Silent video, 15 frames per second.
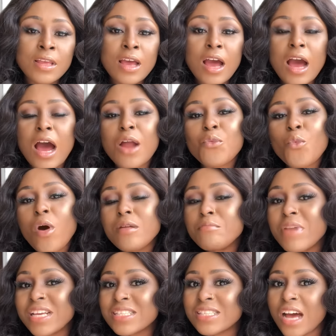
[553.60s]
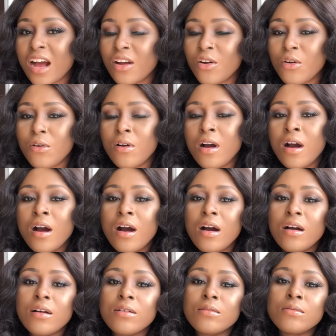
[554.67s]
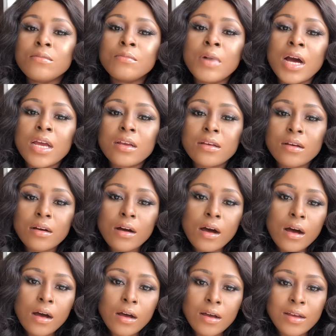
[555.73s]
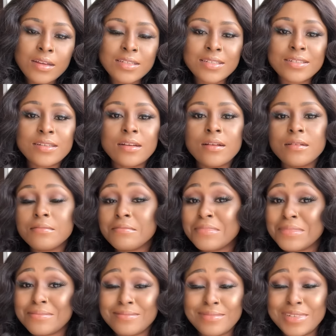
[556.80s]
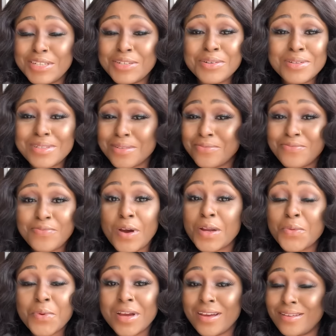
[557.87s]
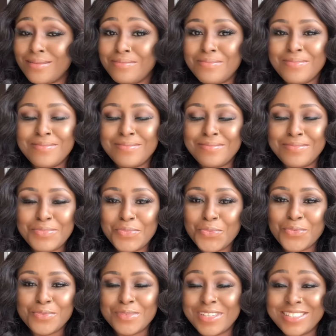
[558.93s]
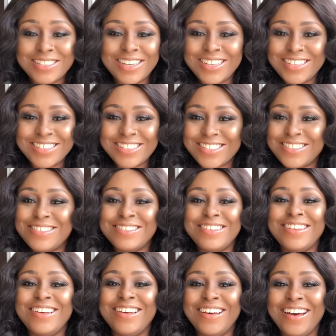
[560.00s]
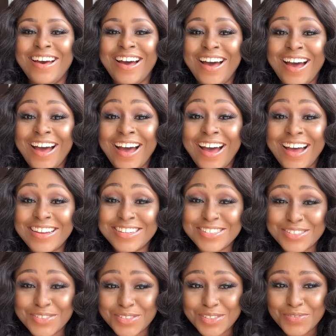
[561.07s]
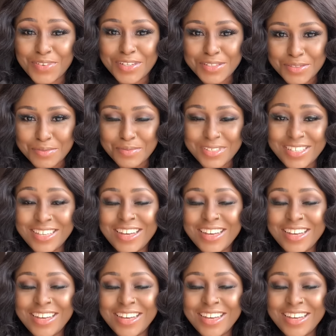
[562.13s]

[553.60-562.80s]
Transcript: what makes her go, oh my God. You know the funny way we say it? This looks funny to me.